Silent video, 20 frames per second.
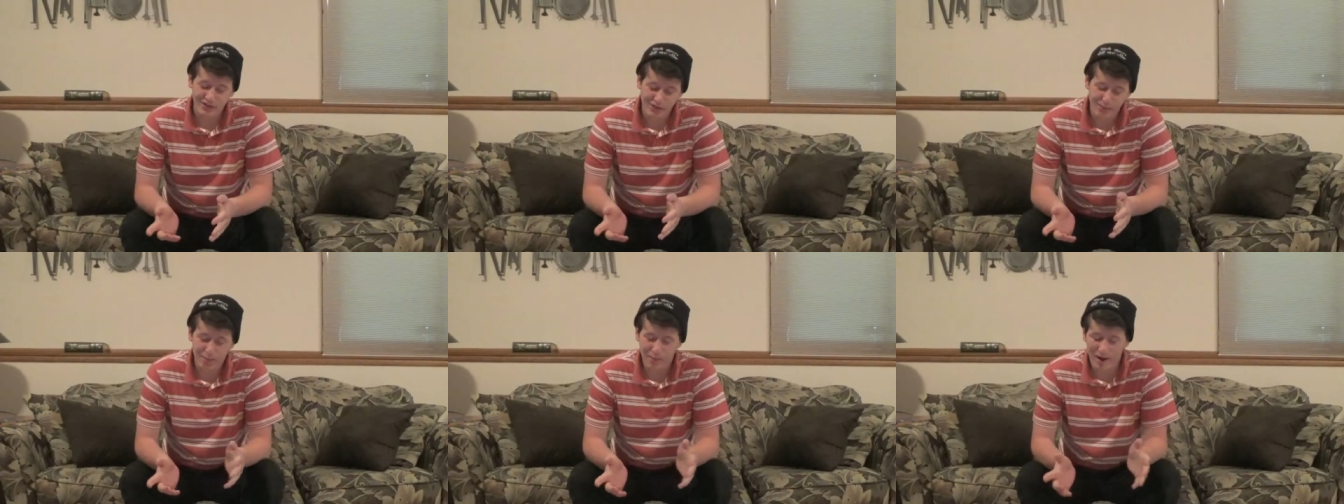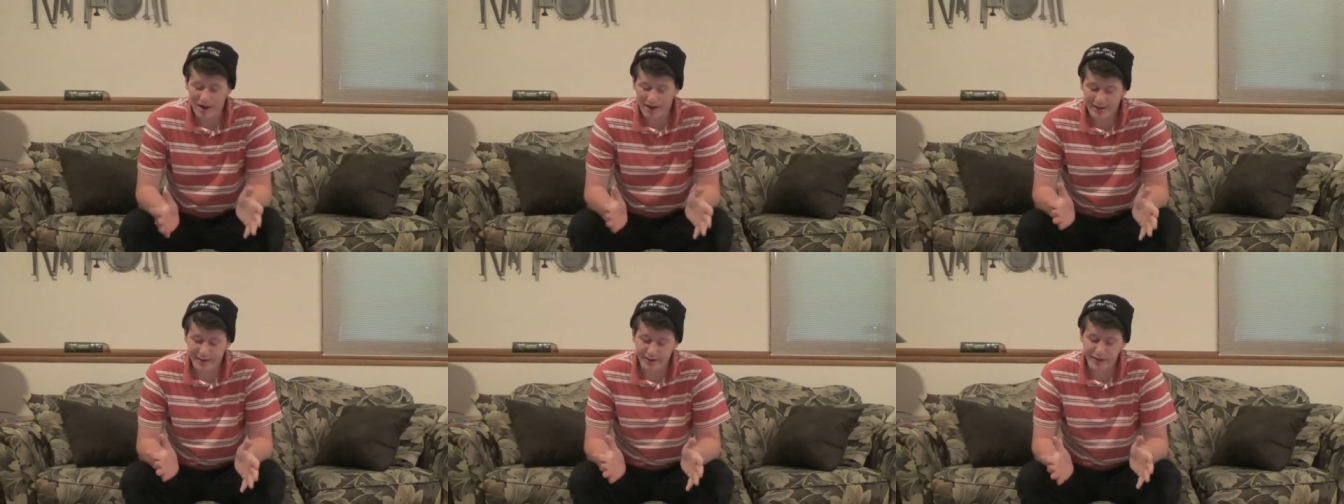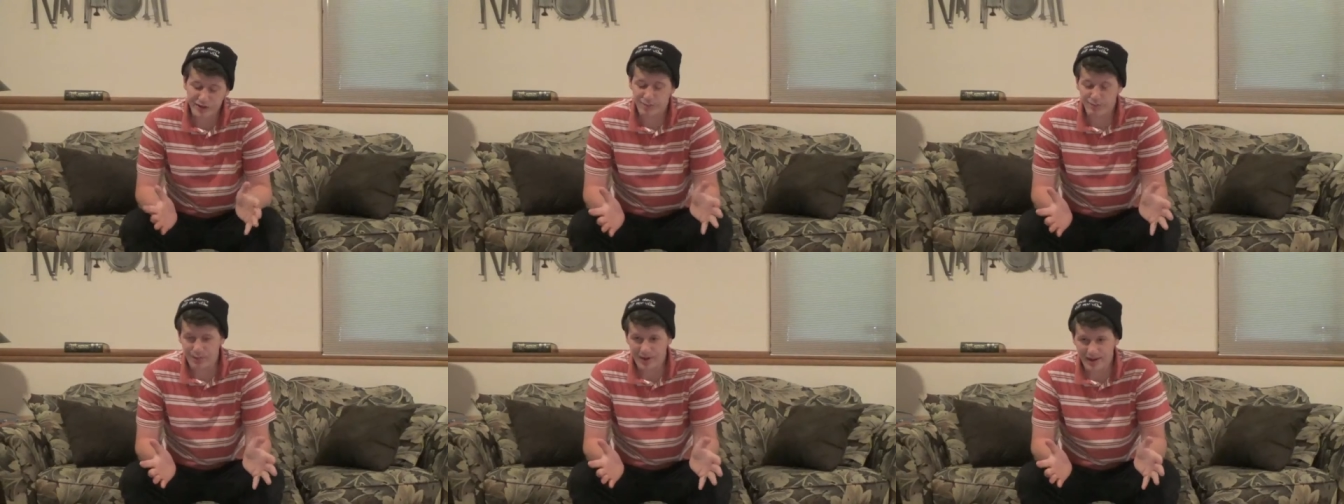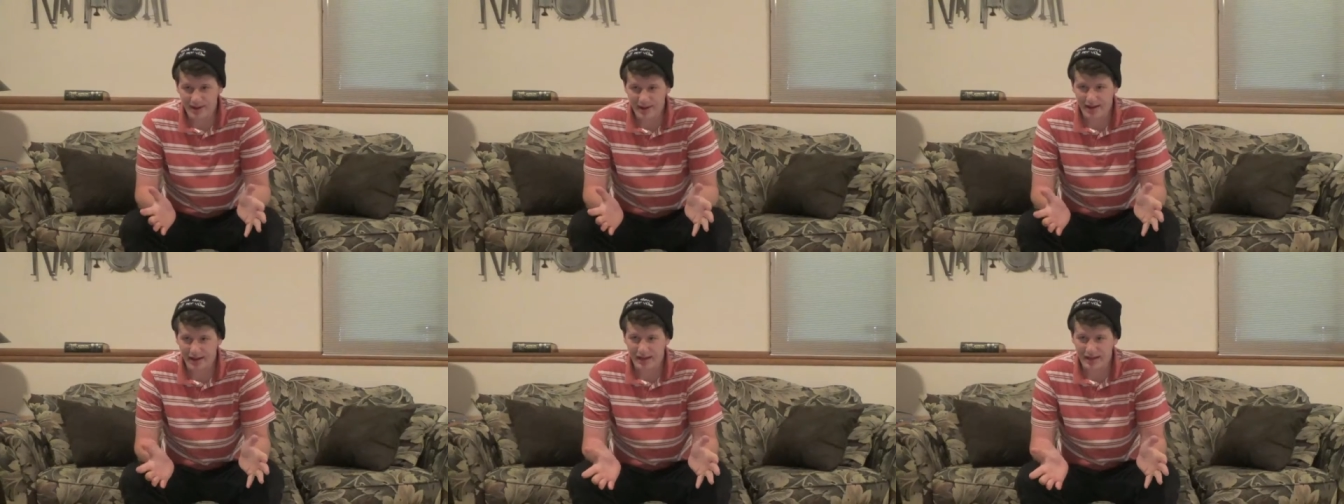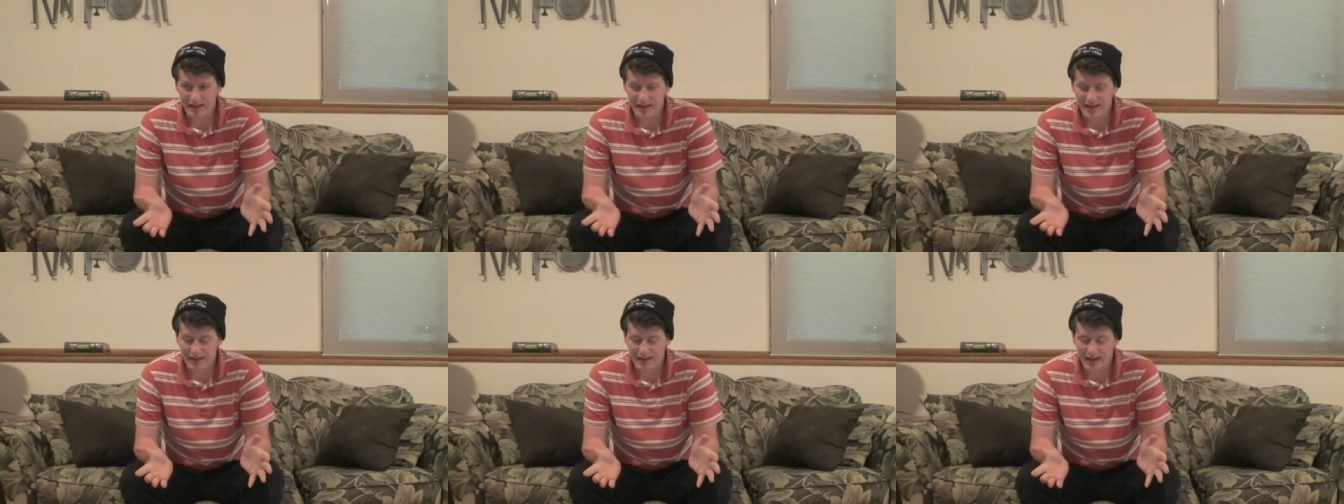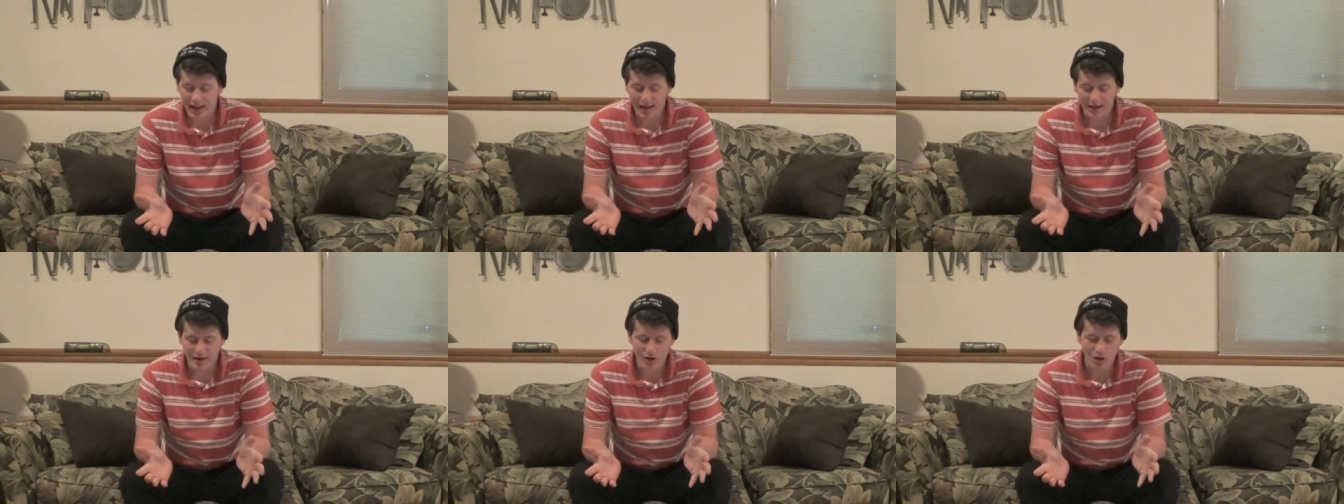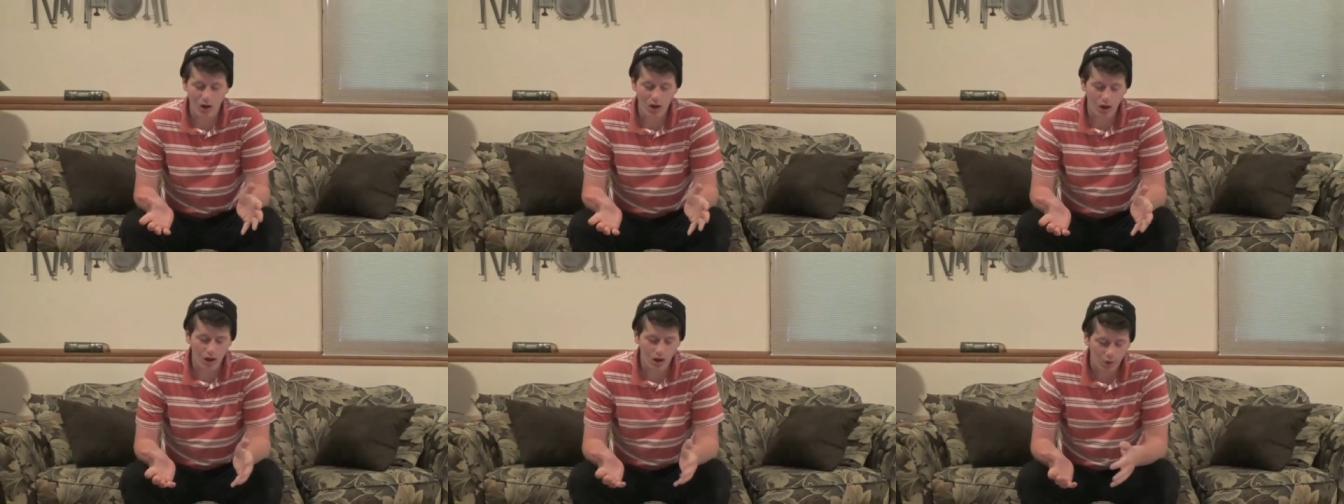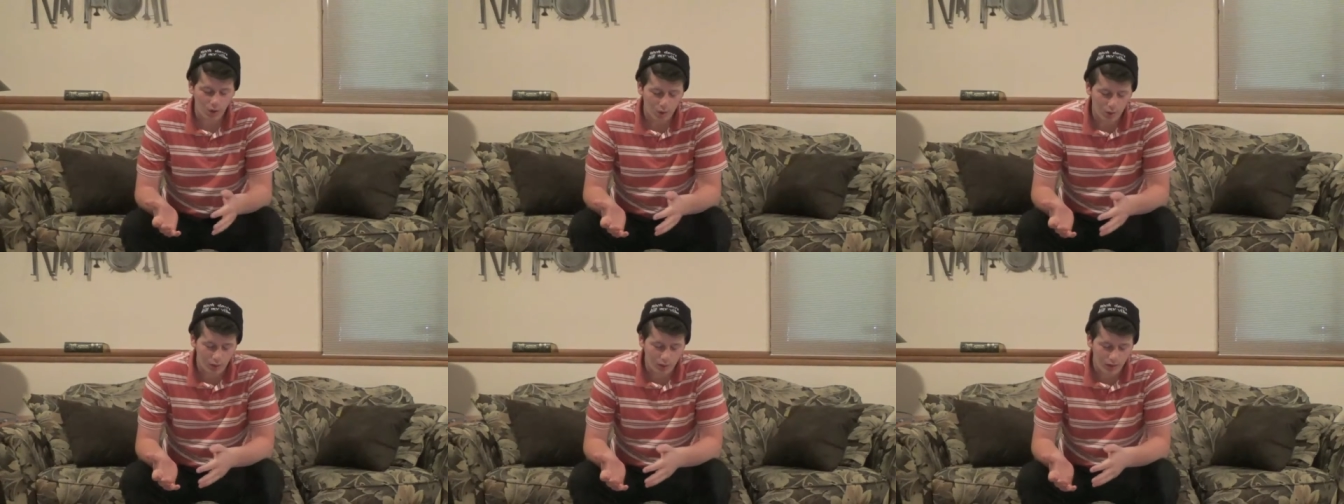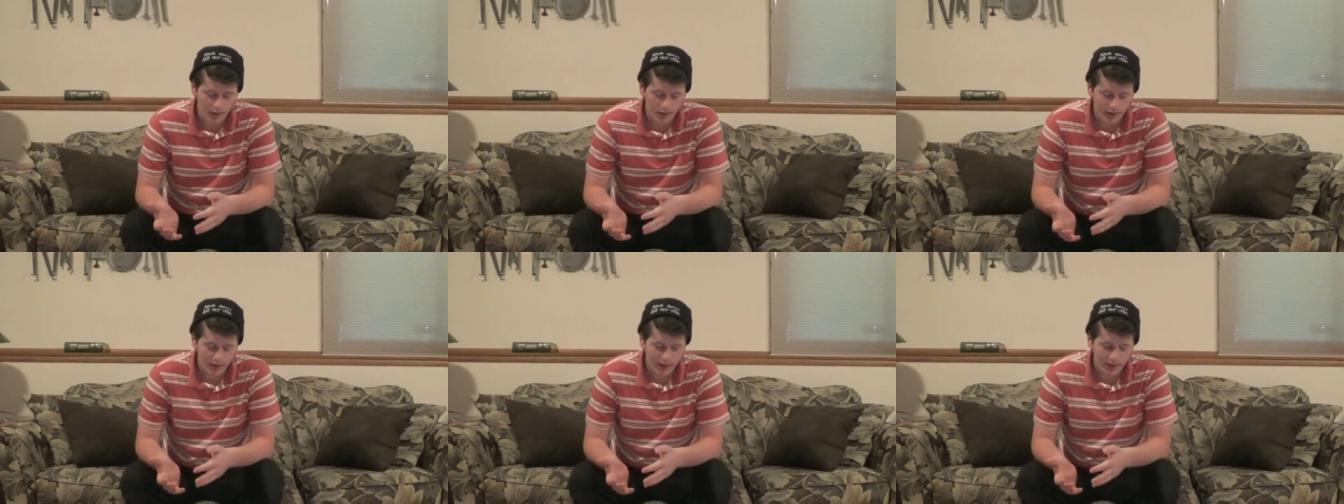of a biased pick, and I know